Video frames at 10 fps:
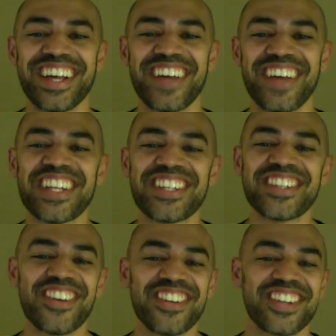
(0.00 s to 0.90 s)
Yeah. Winter
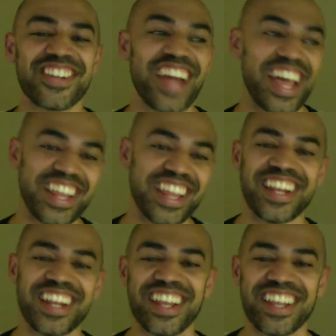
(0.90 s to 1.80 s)
Soldier, and then
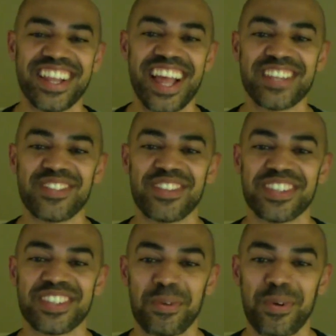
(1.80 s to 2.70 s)
the last one,
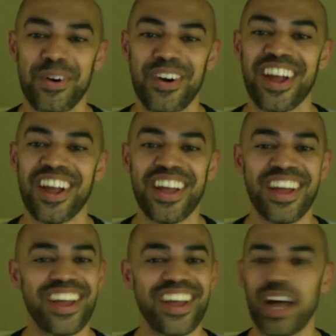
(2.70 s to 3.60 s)
Civil War.
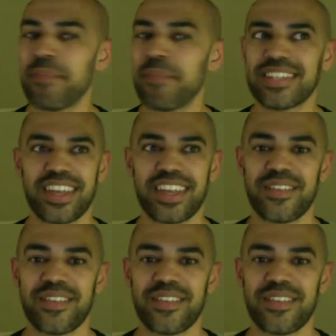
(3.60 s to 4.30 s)
Amazing.